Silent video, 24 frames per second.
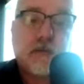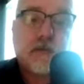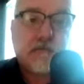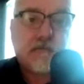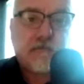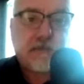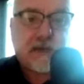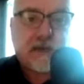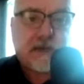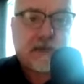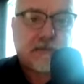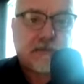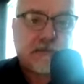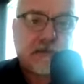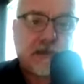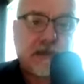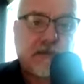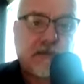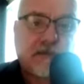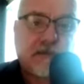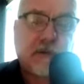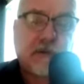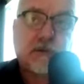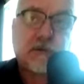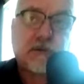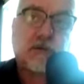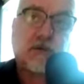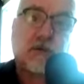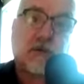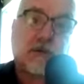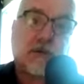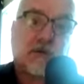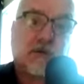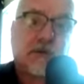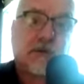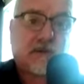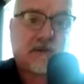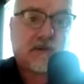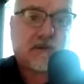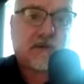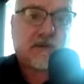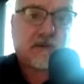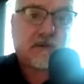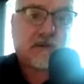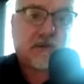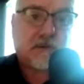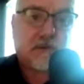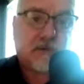But research shows this
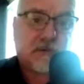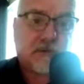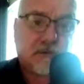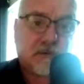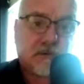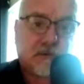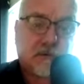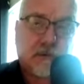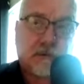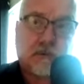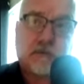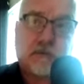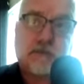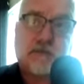isn't true.